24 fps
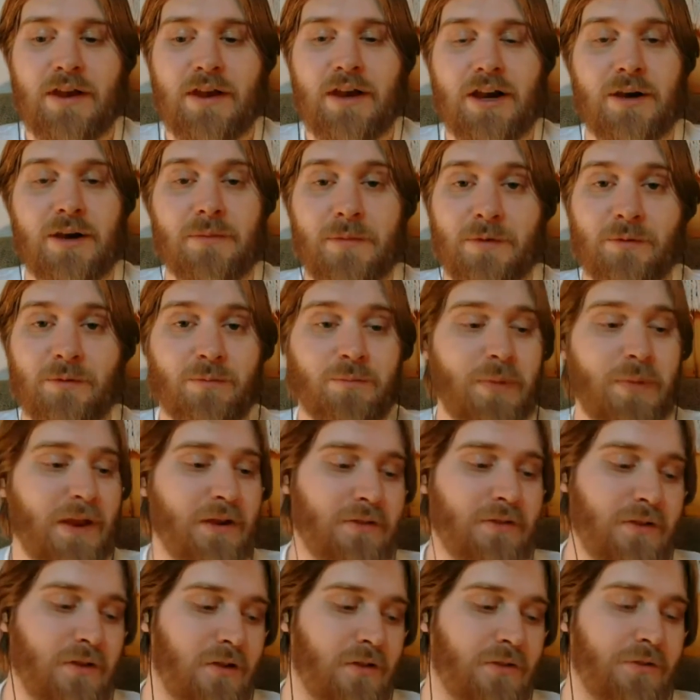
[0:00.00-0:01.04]
Um, it was
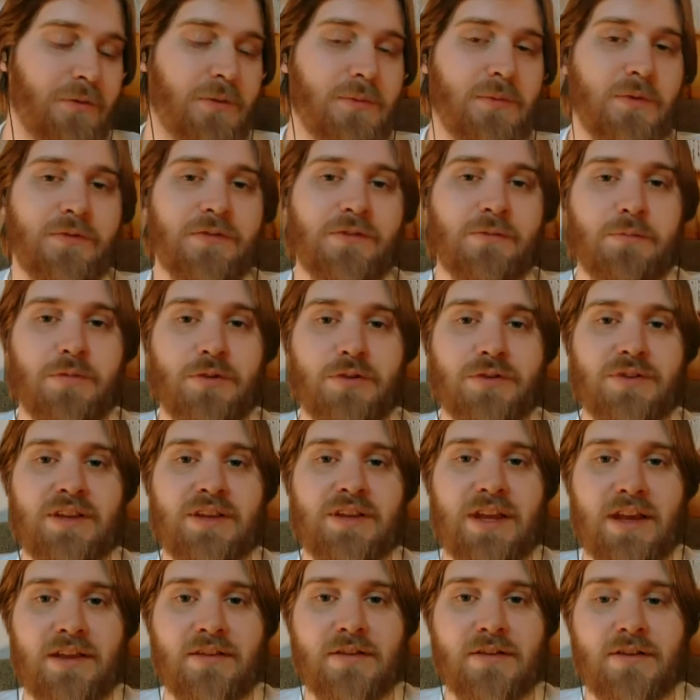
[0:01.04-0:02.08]
better than all three movies put
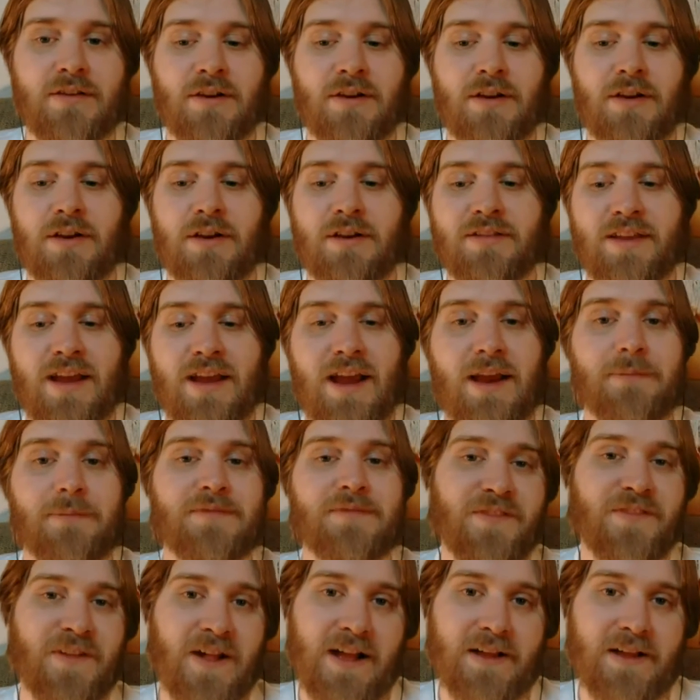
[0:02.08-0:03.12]
together times
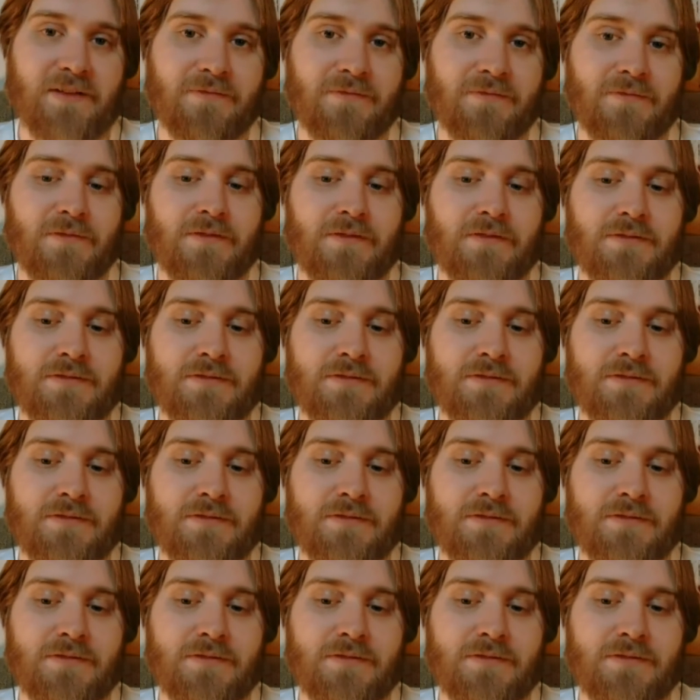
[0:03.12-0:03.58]
five.